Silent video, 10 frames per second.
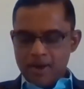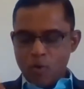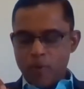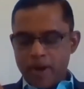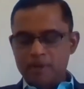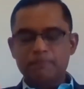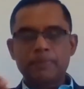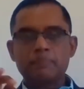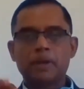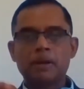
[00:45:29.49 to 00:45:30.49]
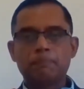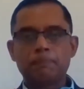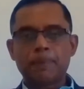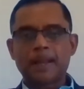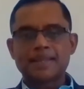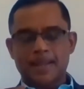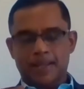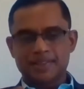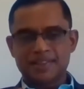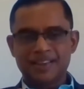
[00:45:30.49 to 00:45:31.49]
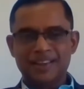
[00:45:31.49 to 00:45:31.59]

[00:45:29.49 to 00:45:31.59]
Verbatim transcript: when people praise us